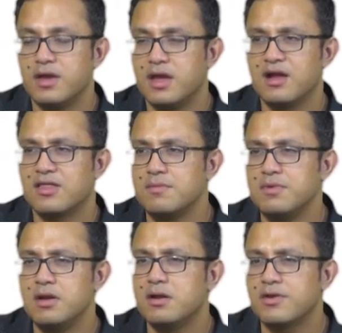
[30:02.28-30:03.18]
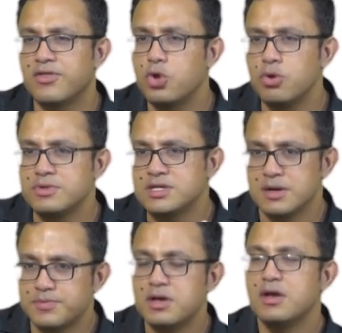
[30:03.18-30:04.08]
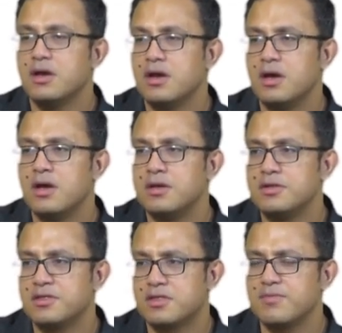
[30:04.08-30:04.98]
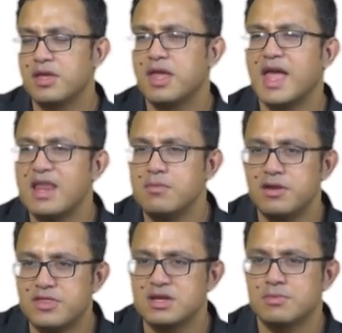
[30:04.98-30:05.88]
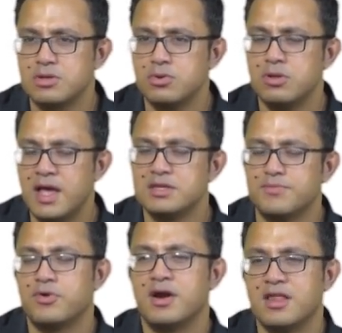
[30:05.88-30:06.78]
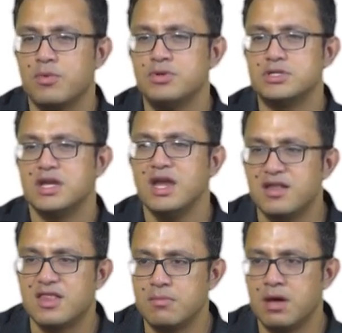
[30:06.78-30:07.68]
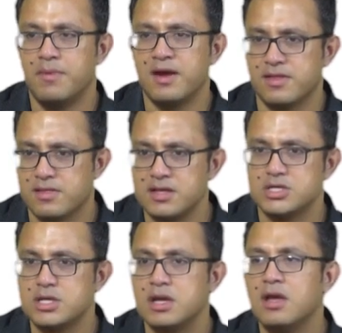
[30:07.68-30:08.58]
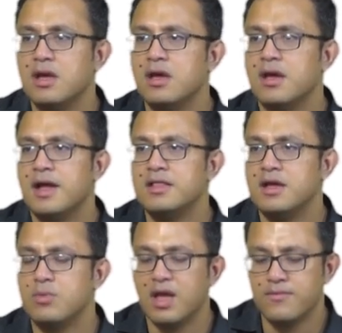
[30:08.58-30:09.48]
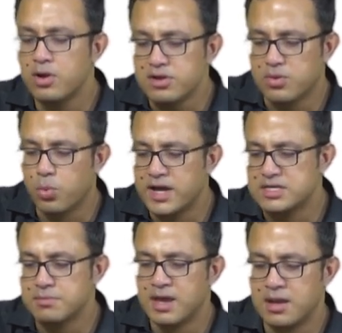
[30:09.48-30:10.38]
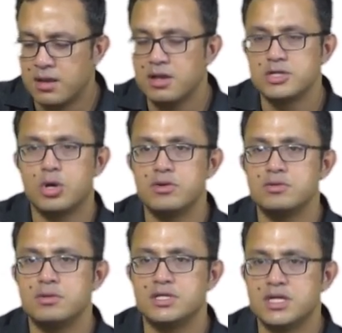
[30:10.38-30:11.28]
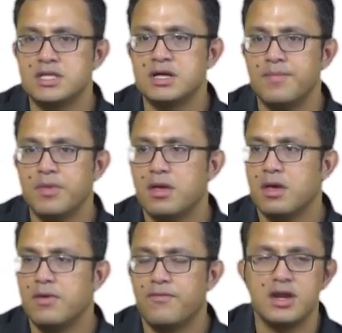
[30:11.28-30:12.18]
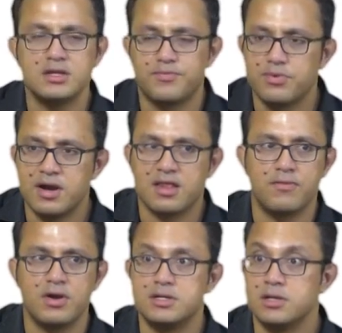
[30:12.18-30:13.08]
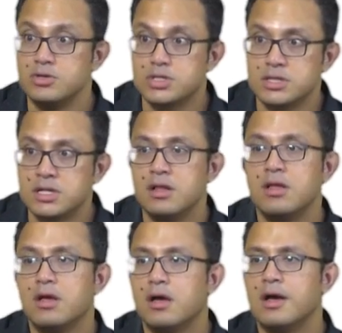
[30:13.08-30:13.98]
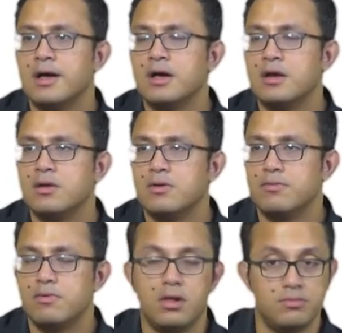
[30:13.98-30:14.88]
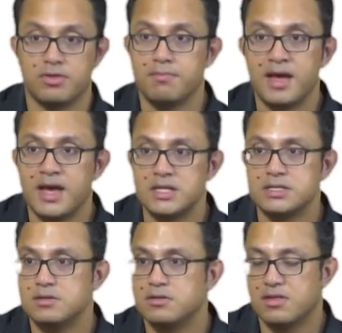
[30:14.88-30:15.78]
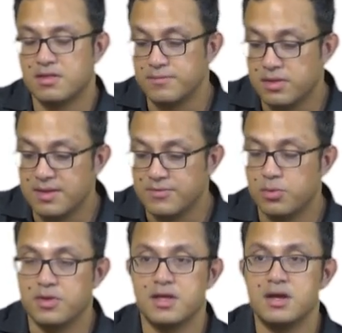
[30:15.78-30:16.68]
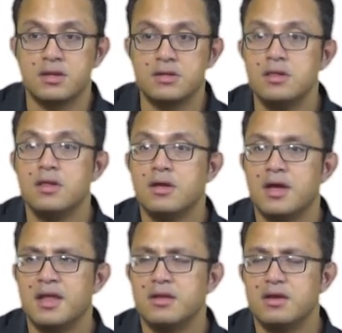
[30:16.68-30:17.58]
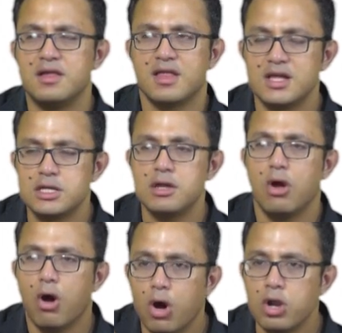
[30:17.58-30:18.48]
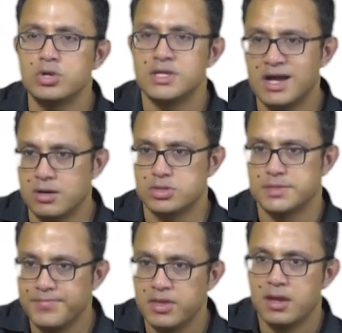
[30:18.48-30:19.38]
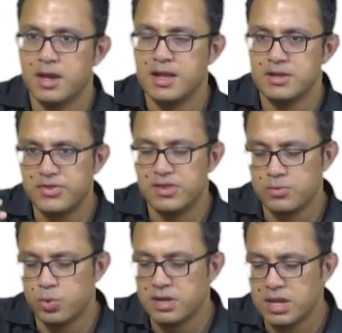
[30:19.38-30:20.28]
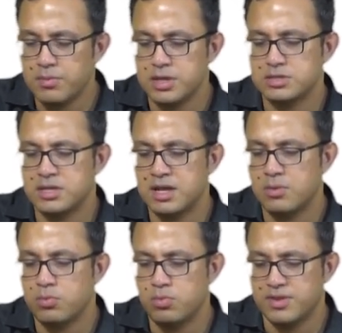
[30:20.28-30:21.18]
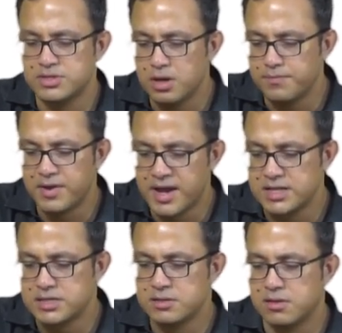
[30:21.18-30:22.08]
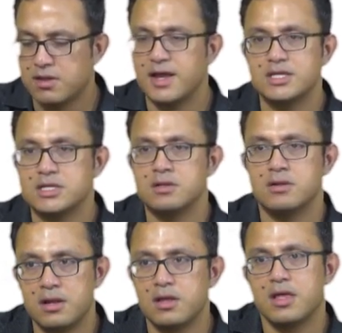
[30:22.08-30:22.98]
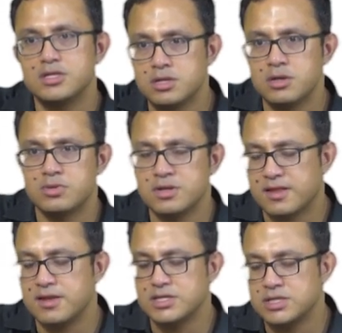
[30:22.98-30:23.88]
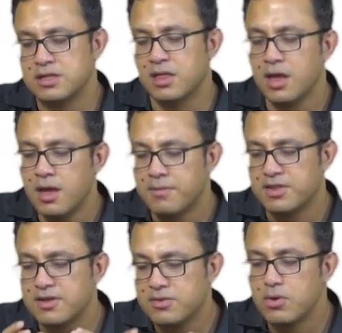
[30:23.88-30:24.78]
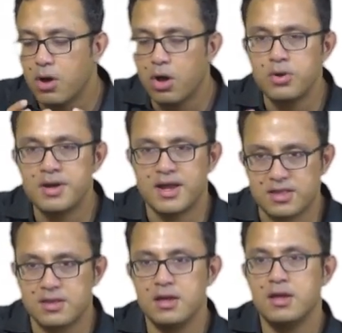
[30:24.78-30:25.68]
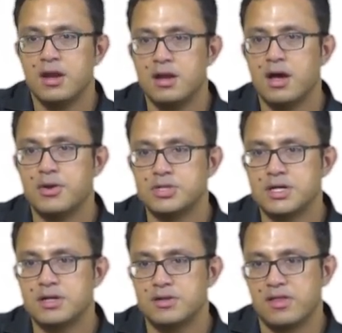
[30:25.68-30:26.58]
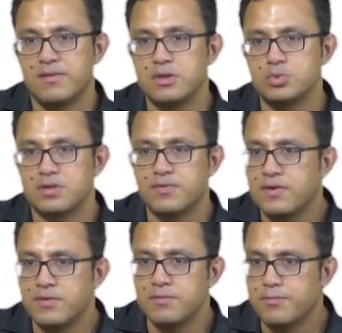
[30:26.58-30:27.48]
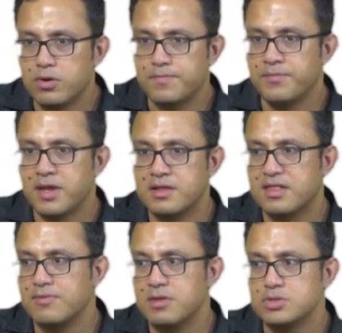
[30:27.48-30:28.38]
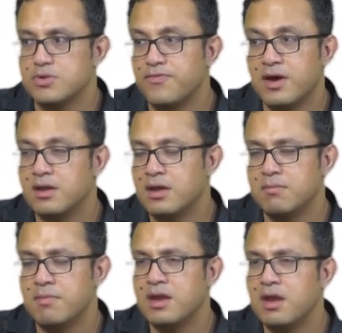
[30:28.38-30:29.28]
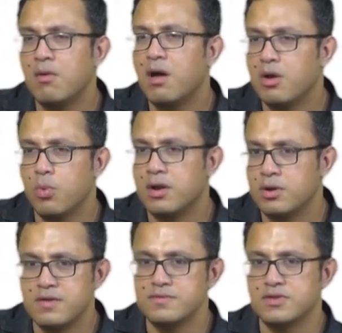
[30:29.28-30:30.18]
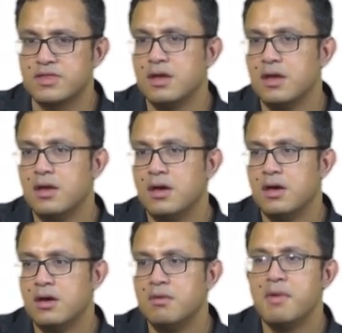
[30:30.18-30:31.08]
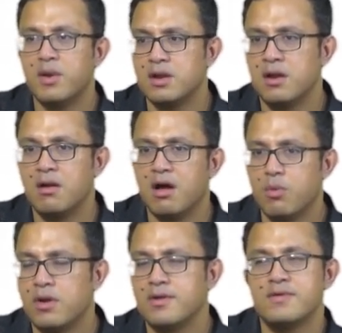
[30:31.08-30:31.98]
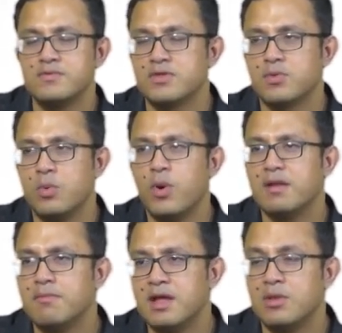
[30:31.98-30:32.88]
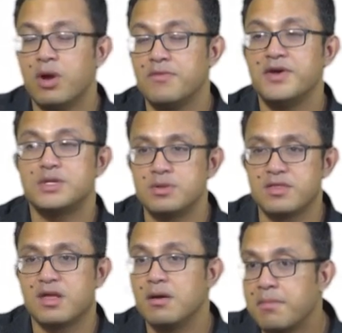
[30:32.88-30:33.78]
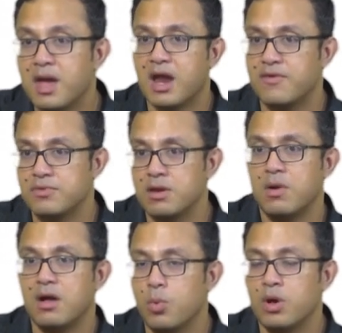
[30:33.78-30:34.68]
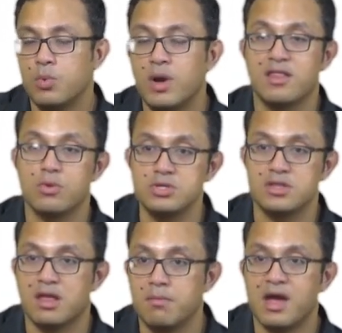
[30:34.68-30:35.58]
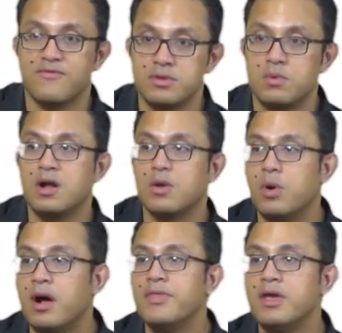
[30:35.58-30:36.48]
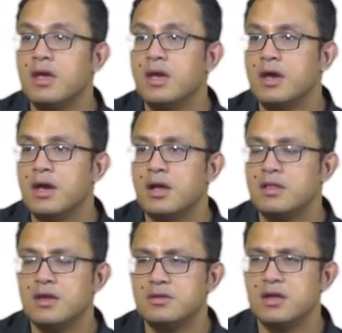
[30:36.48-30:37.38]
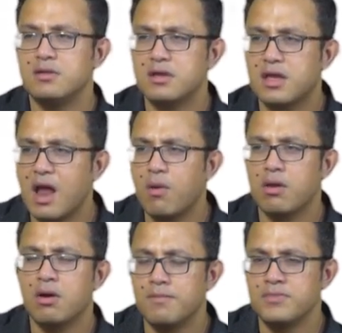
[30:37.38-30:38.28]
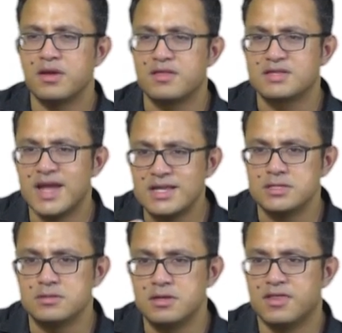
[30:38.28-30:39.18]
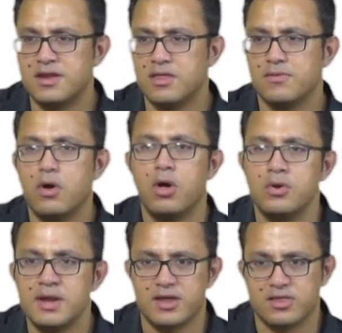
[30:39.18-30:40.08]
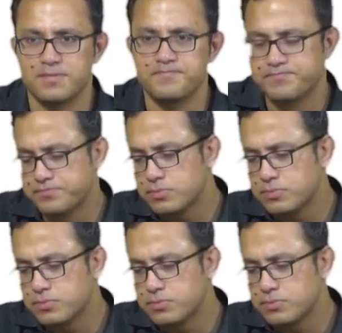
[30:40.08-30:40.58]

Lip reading: gets completely consumed up. There's something cannibalistic about the whole enterprise, which eats him up existentially. And then we have all these white men talking to each other, very depressed, very delusional, you know, almost mad, some suicidal, and essentially hollowed out. And this is one image that I will stop at in this lecture and will continue with the next lectures. But a sense of hollowness in Heart of Darkness is something which is very, very important. And that's something which you find in many Iraq War novels, American Iraq War novels. When the white men, the white veterans come back from the Iraq War, the white soldiers come back from the Iraq War, they carry on, they extend the sense of hollowness,